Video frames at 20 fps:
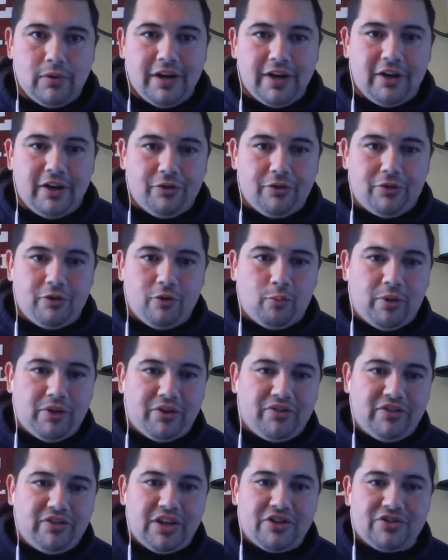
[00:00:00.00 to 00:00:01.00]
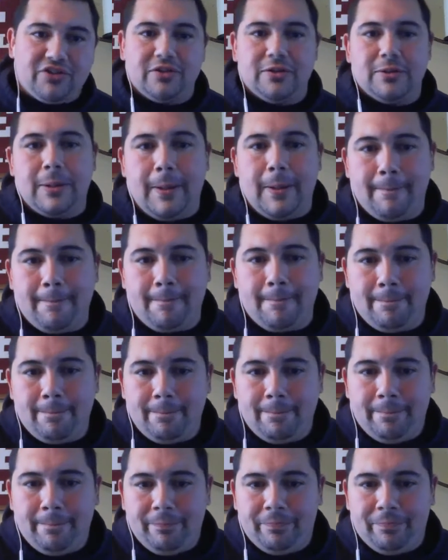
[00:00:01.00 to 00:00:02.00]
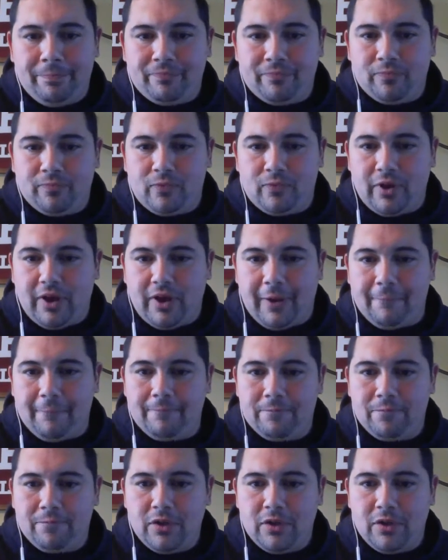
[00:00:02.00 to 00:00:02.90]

Ready to go through the presentation? Okay.